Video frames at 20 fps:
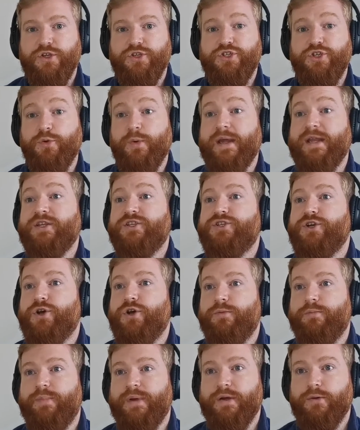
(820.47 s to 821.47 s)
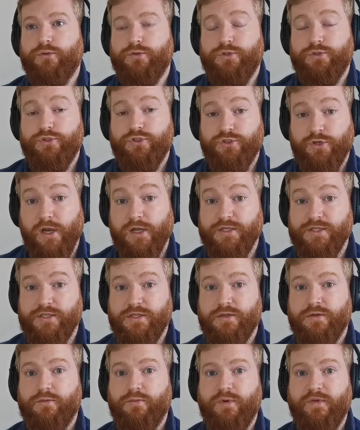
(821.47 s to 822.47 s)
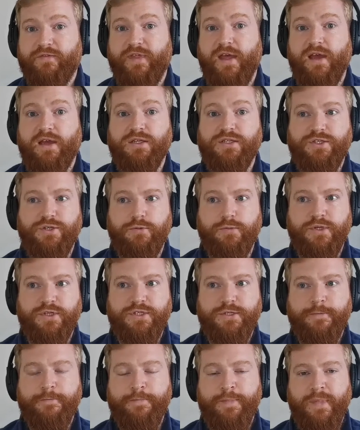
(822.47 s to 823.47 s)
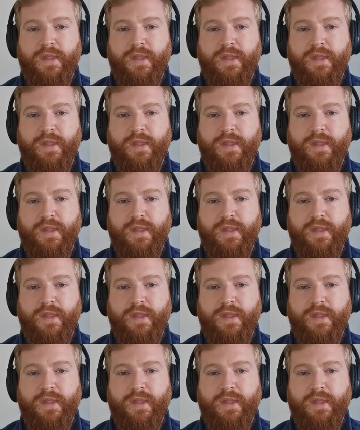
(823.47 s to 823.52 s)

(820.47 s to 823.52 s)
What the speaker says: to in turn build trust with their consumers